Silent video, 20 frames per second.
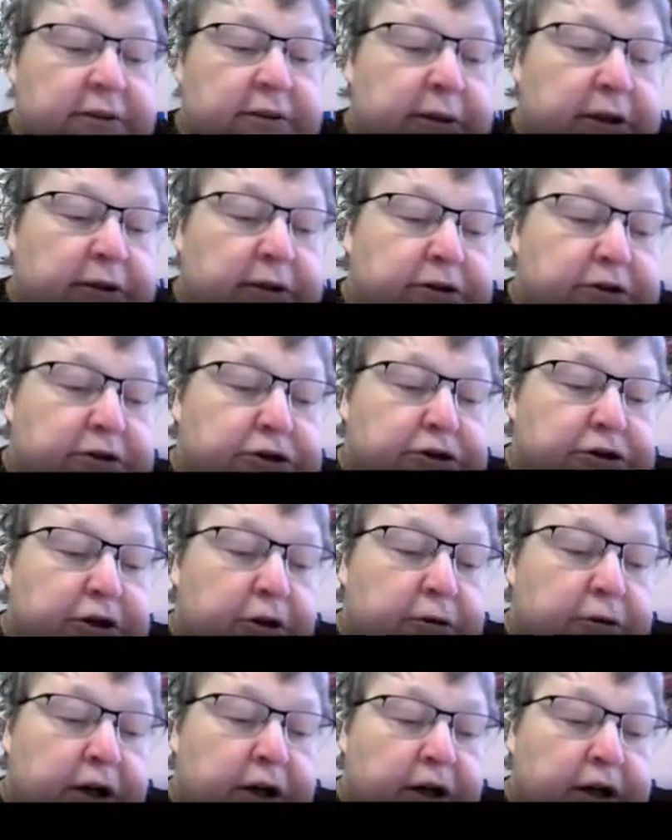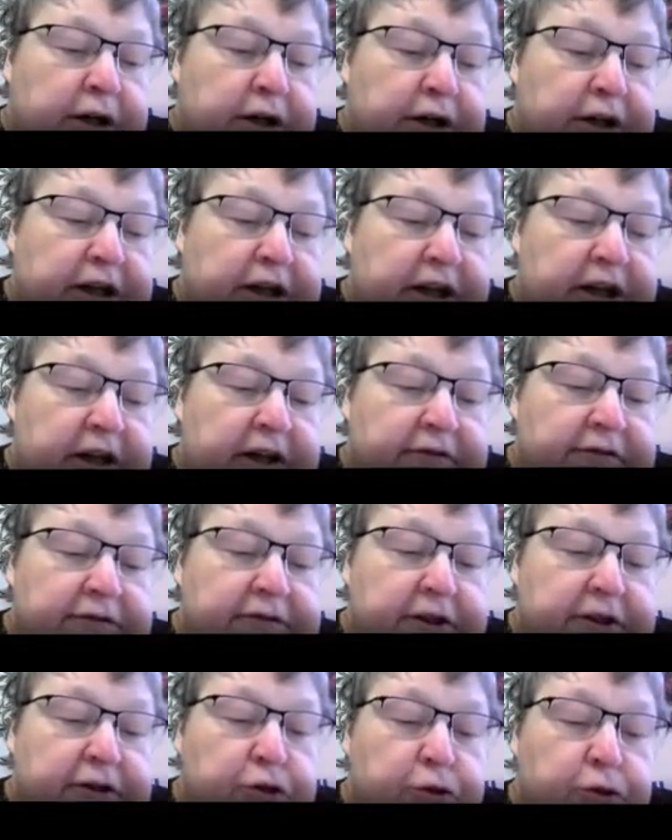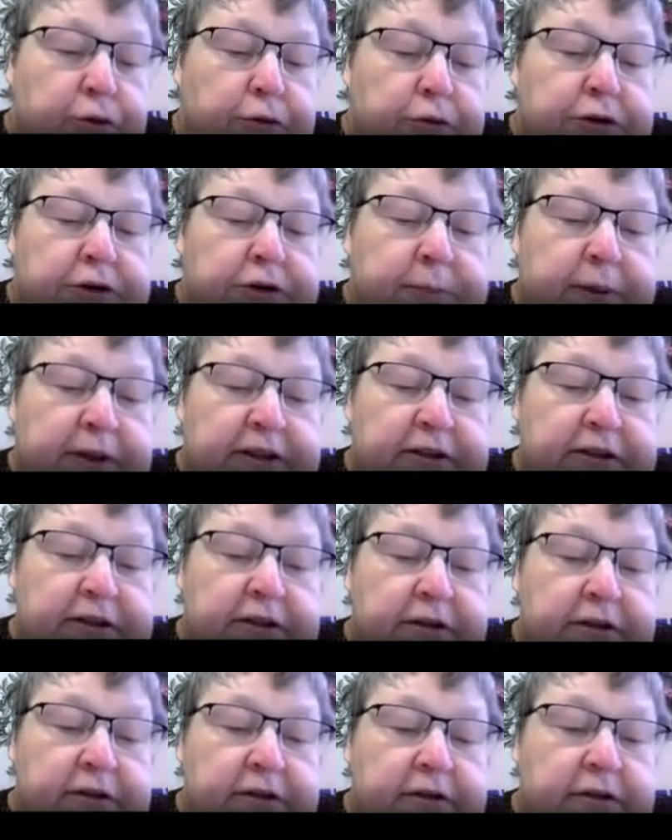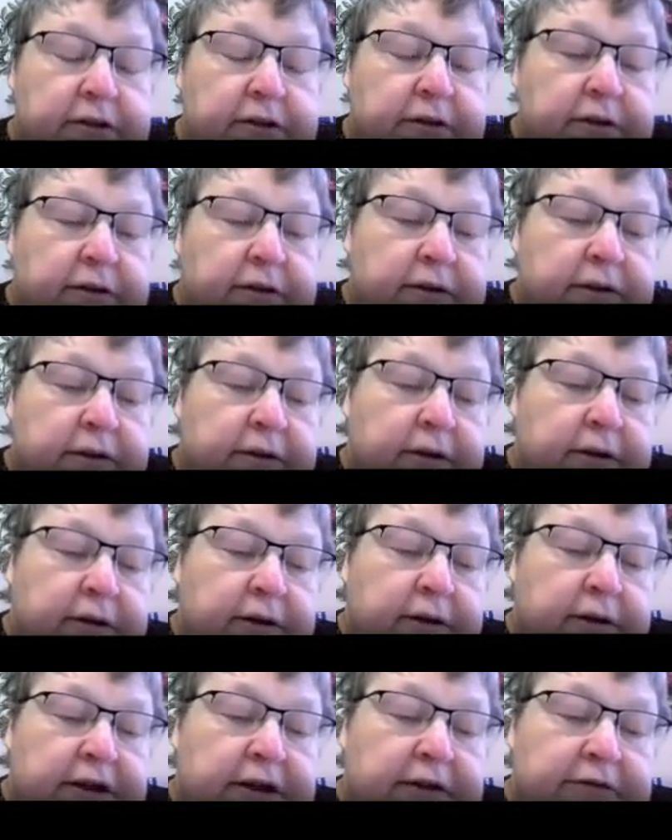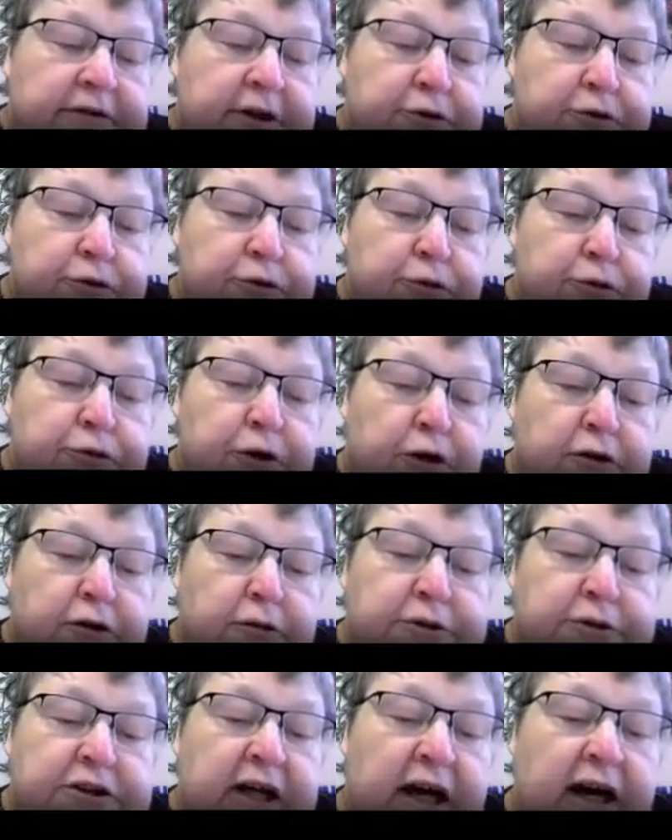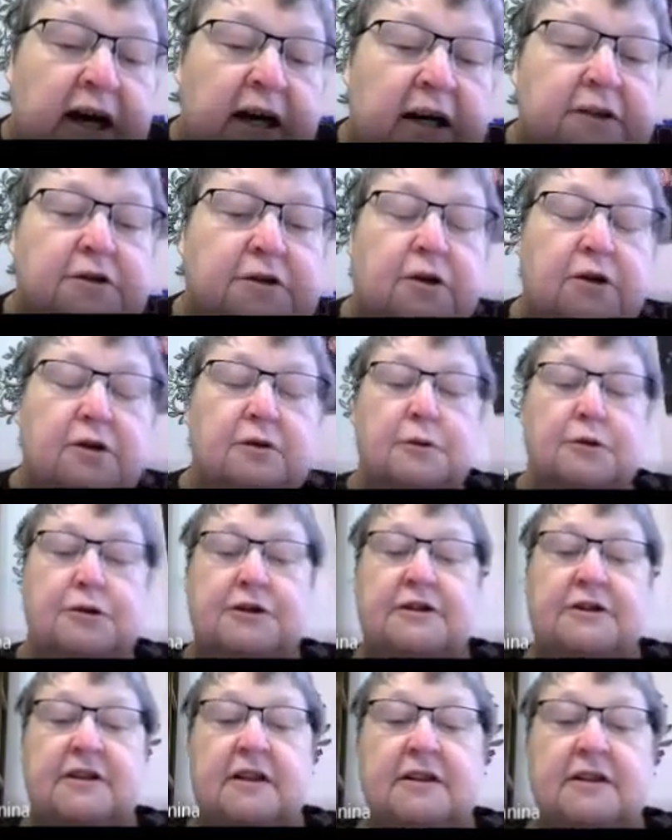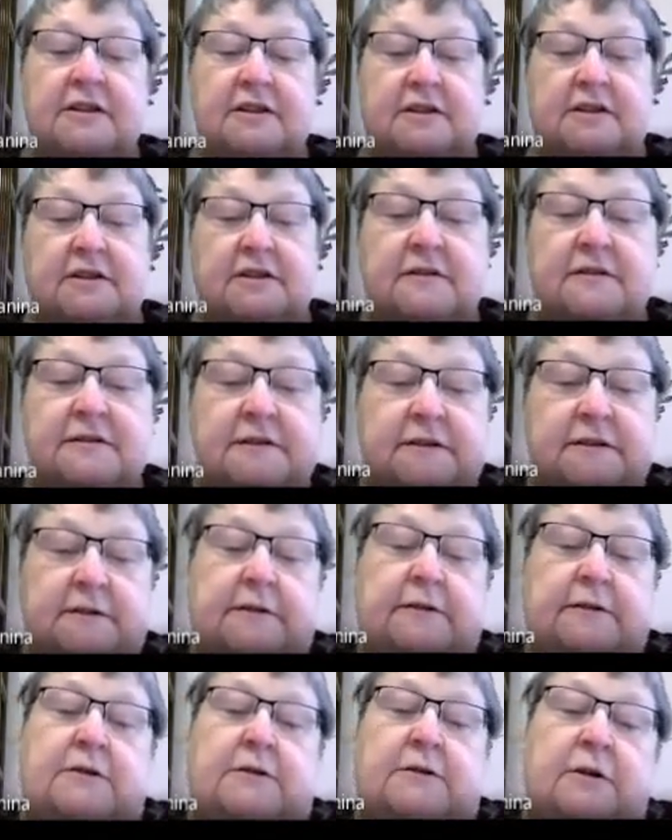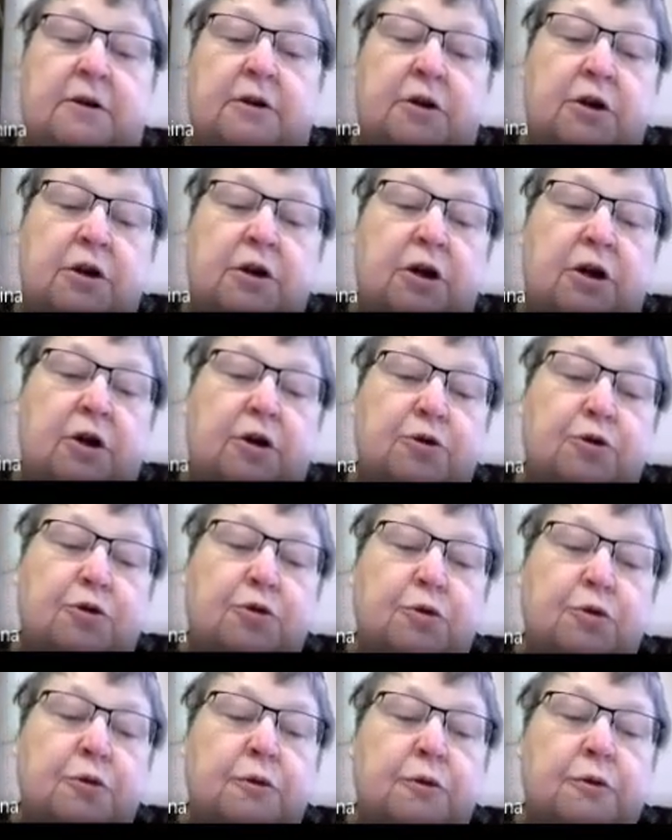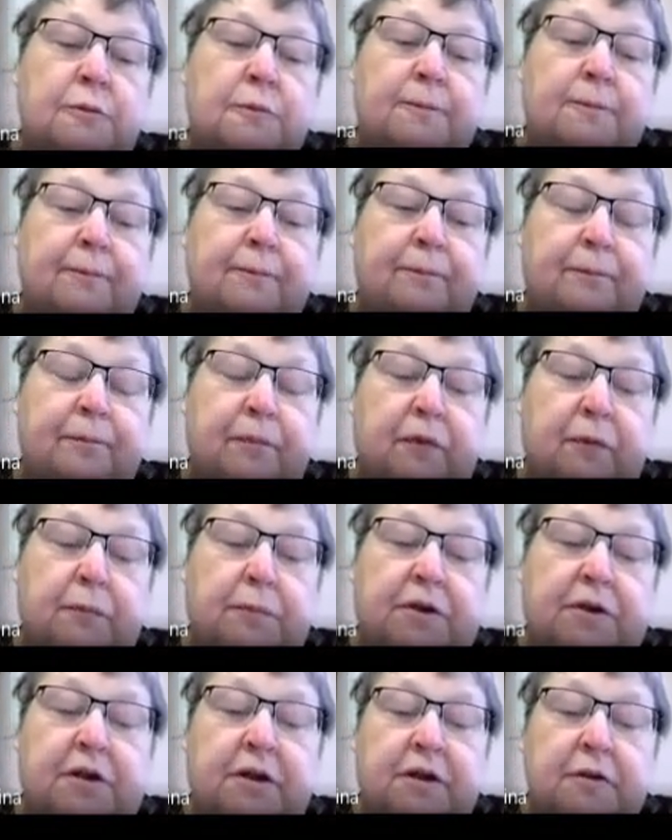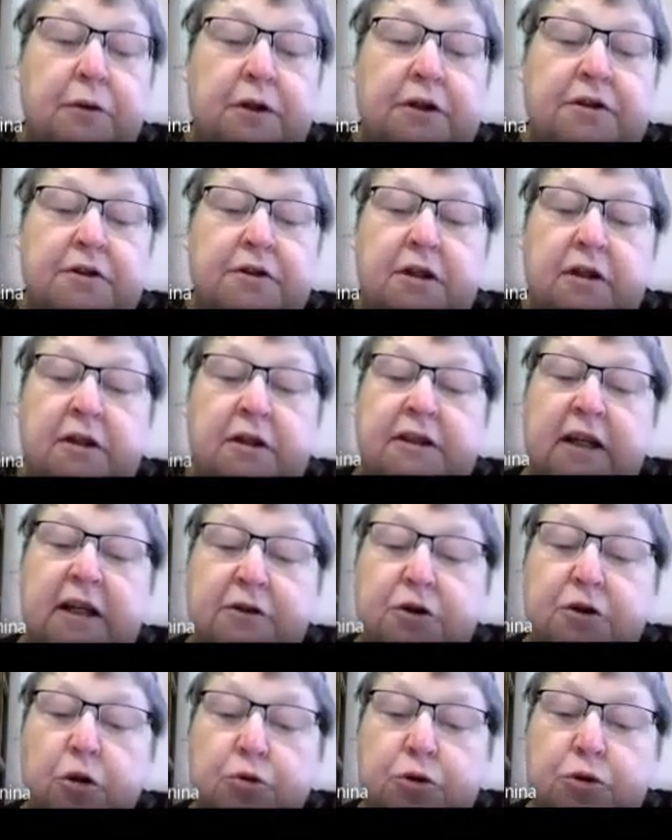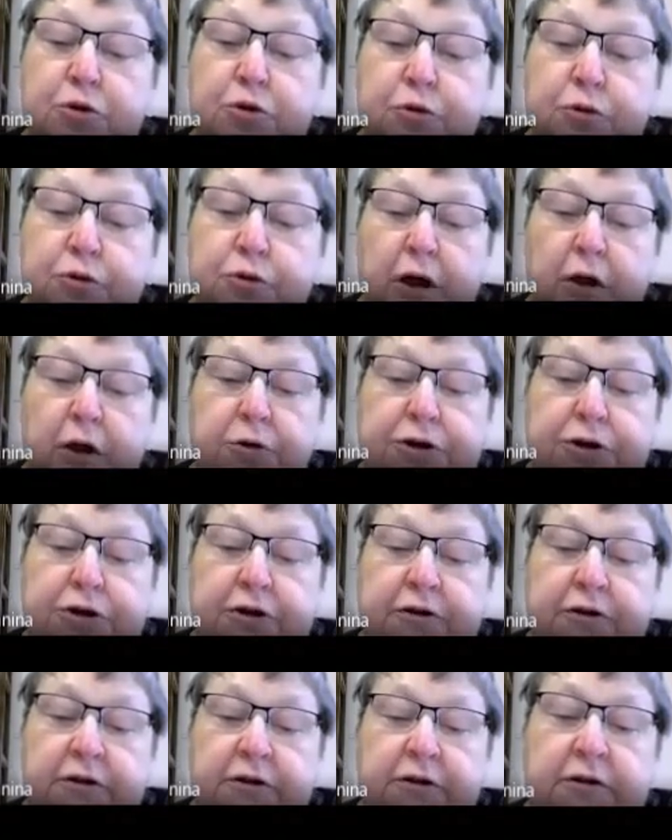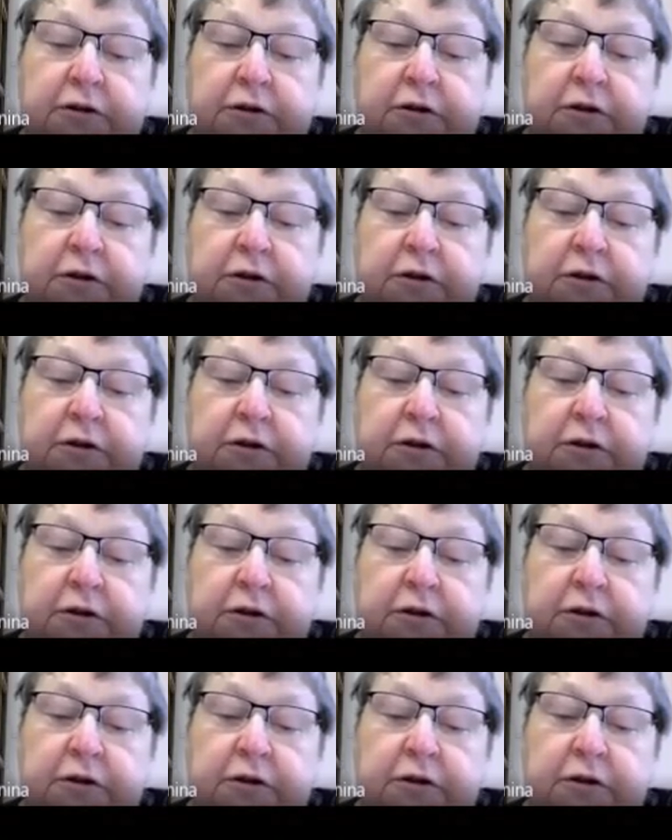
about it. So if the two spaces, if the two norms are almost transitive to begin with, then those two notions